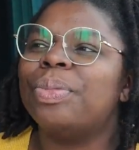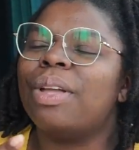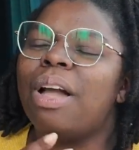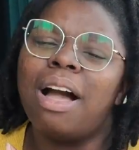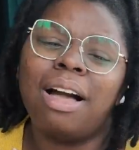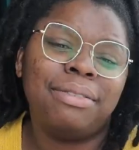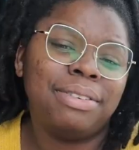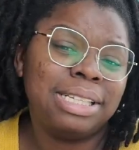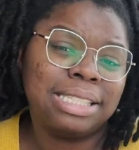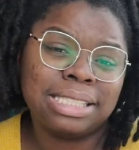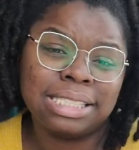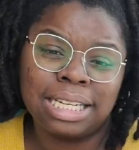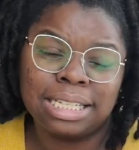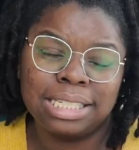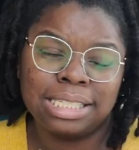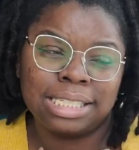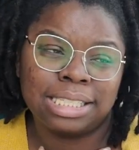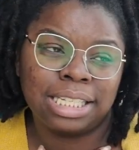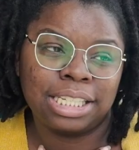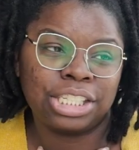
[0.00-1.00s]
obviously I
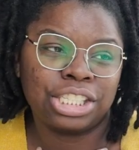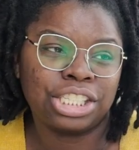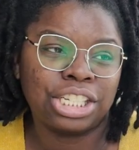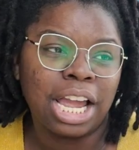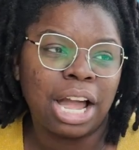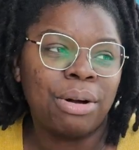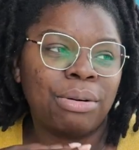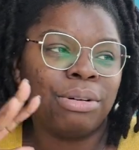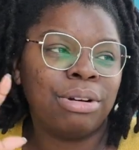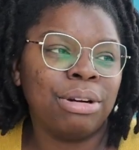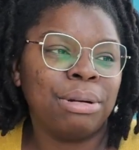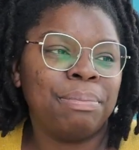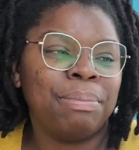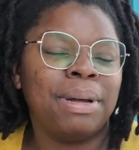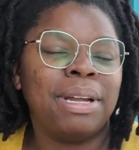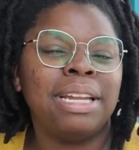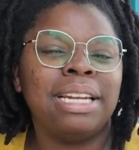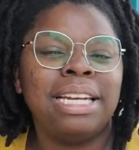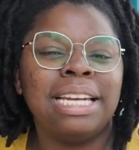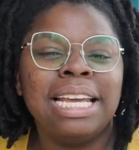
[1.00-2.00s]
need to take a shower,
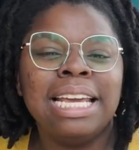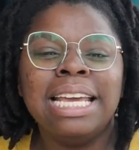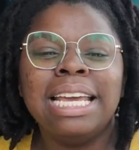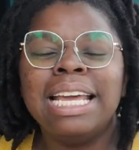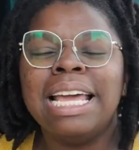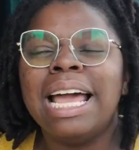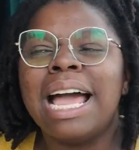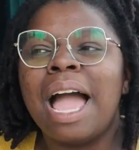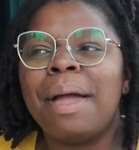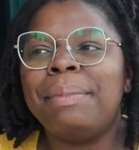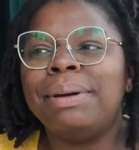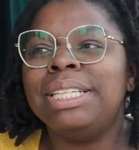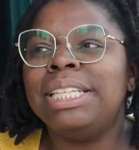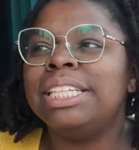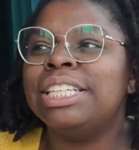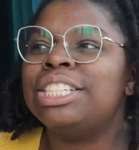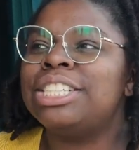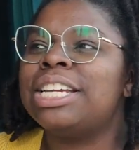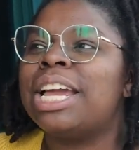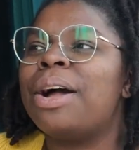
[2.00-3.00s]
but I might
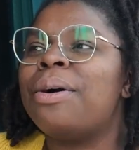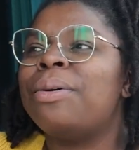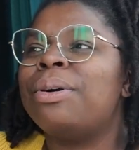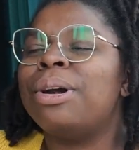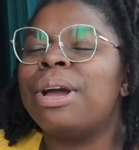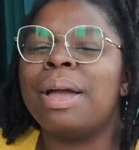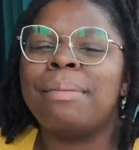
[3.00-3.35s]
take a shower.